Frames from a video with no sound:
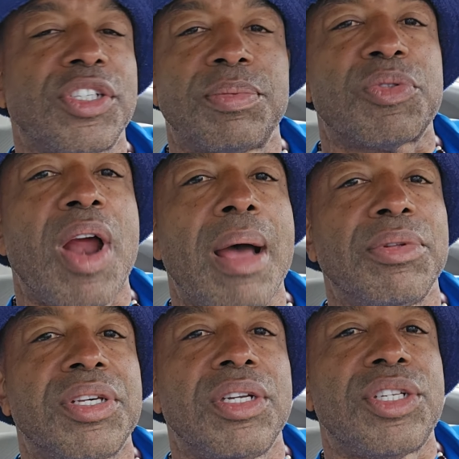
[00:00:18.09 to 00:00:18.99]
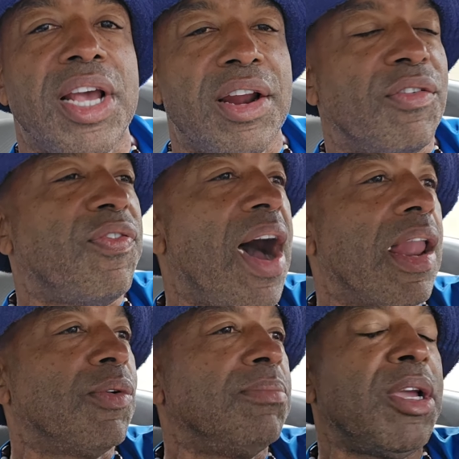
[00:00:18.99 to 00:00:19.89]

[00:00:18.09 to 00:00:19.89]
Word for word: subscribing to the channel, following.